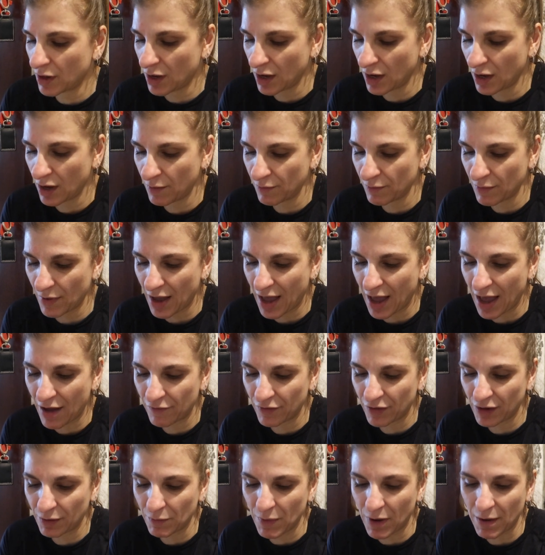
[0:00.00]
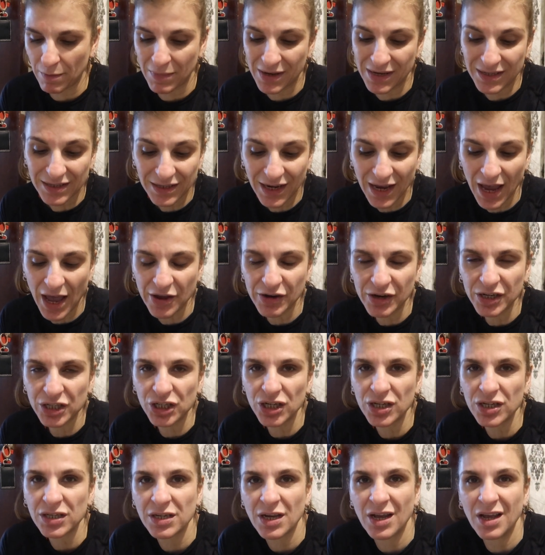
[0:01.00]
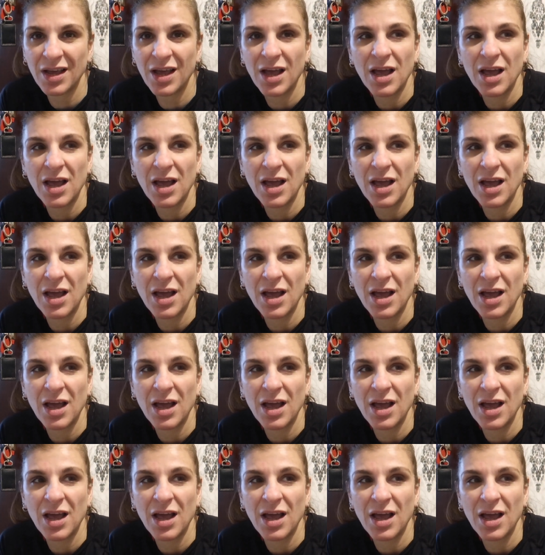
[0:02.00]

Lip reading: having my miscarriages,